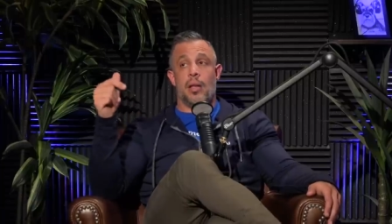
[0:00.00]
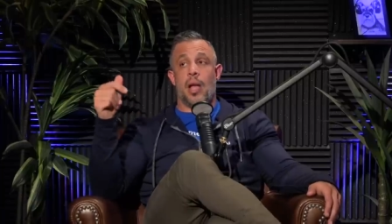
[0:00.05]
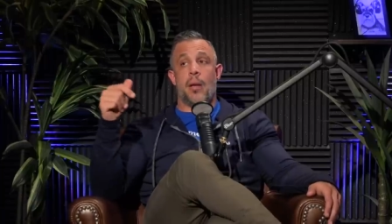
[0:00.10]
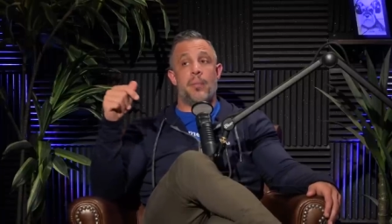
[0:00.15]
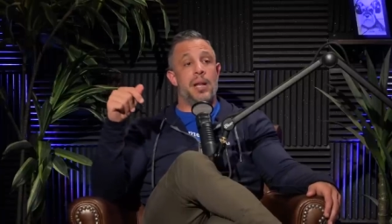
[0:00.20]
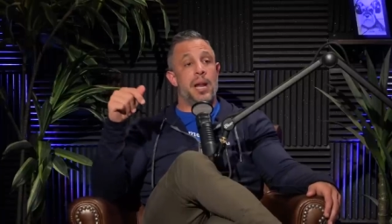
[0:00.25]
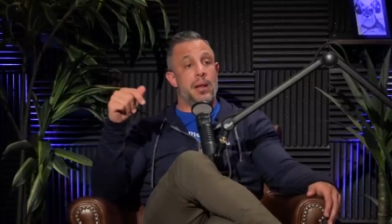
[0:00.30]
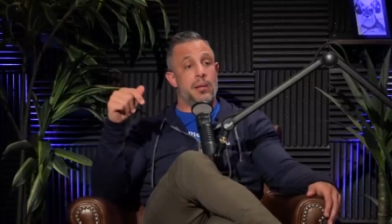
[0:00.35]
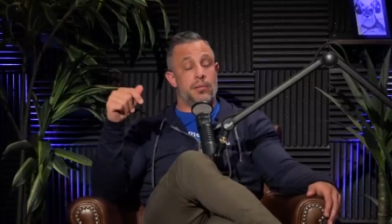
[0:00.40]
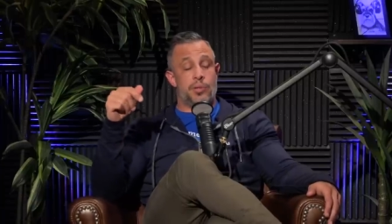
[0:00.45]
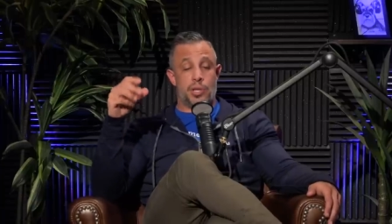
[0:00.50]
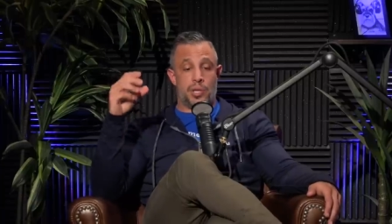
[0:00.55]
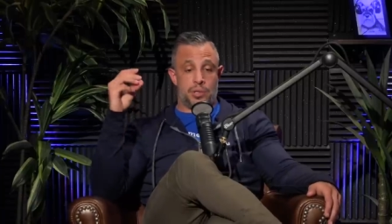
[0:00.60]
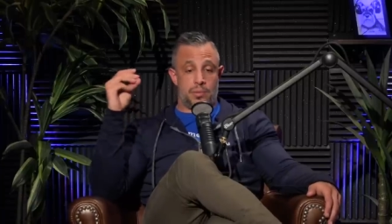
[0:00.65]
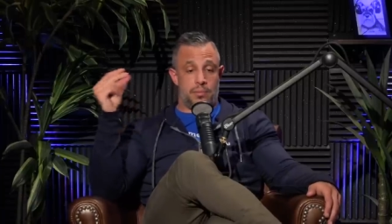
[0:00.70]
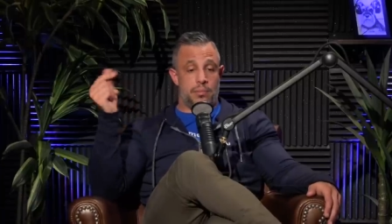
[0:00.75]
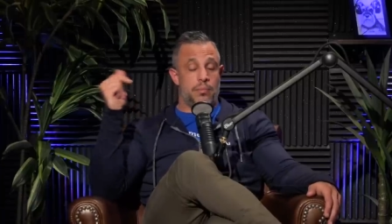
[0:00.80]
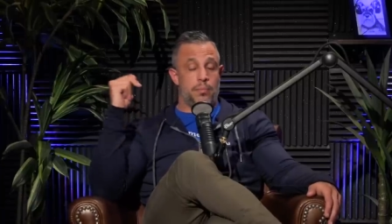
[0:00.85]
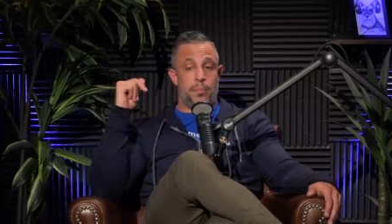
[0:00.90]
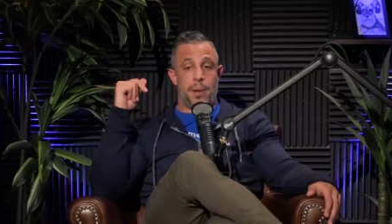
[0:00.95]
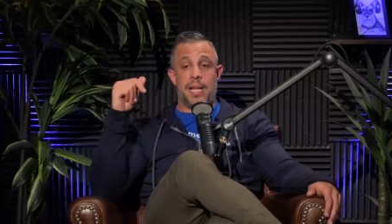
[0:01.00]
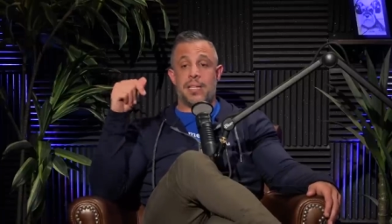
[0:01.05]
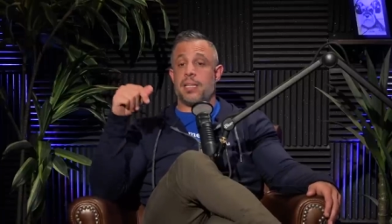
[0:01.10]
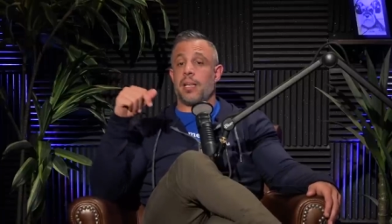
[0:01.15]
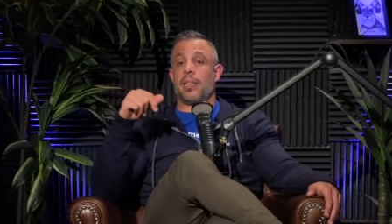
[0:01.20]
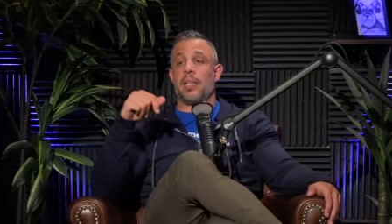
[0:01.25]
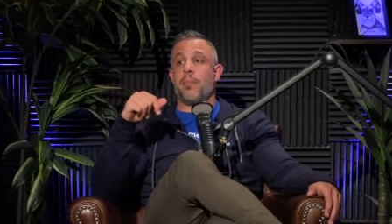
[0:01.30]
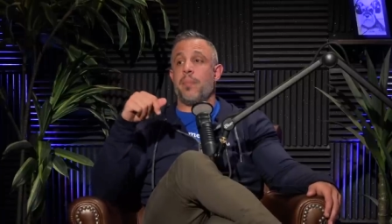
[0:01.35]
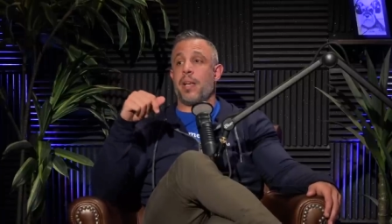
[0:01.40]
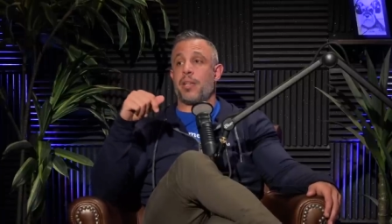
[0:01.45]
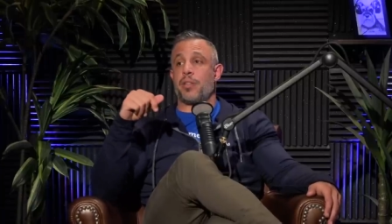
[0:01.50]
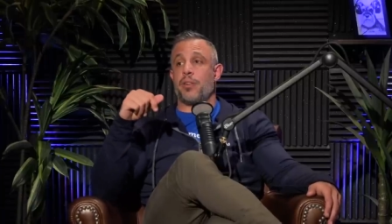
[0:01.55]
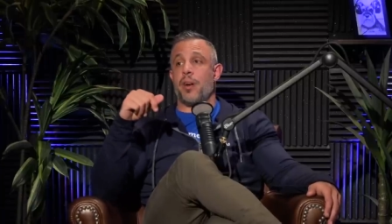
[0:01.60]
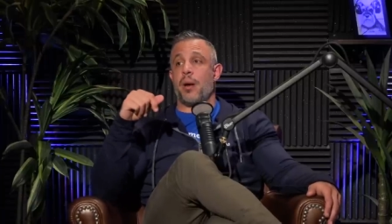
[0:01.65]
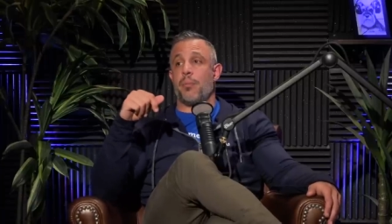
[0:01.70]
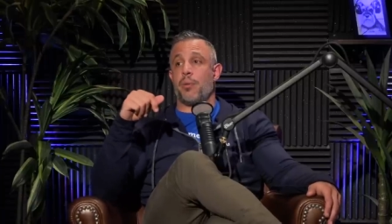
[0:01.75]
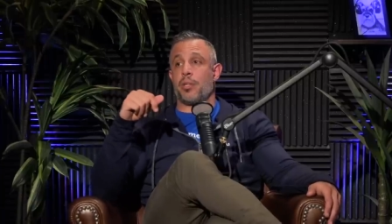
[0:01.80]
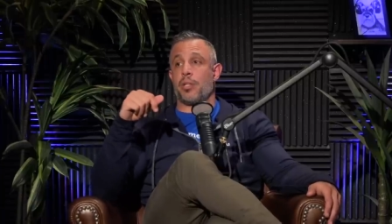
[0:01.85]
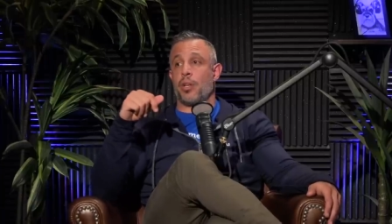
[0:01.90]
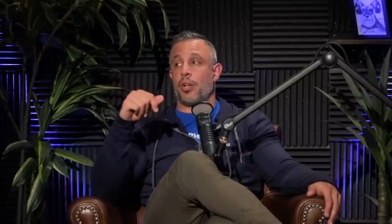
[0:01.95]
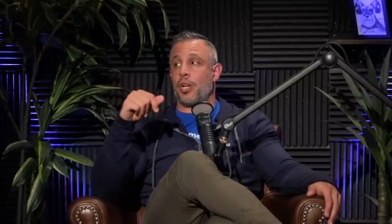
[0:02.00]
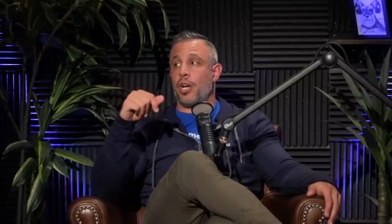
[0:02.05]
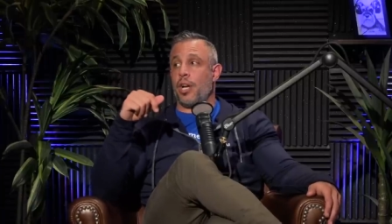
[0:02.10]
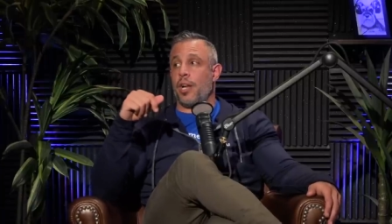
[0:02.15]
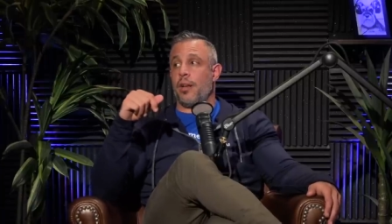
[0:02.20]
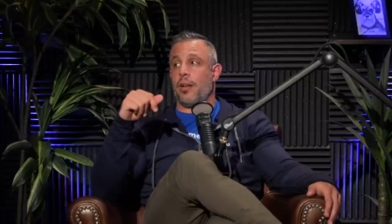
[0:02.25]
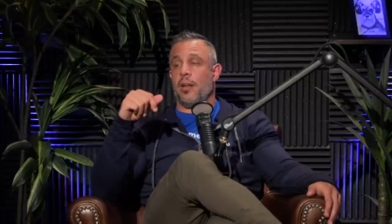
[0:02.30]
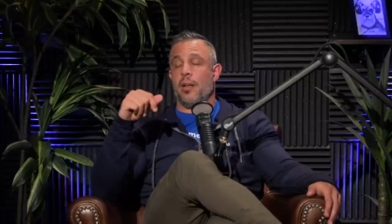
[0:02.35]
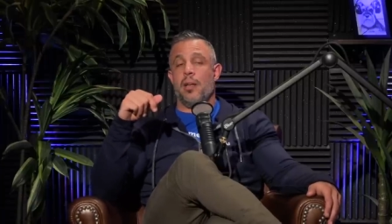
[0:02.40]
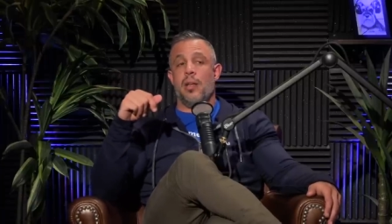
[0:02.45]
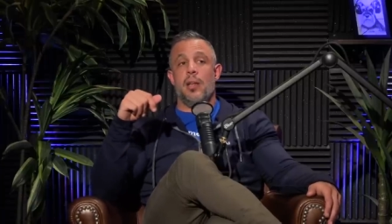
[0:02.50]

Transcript: I mean, it just basically yeah. makes your numbers look good.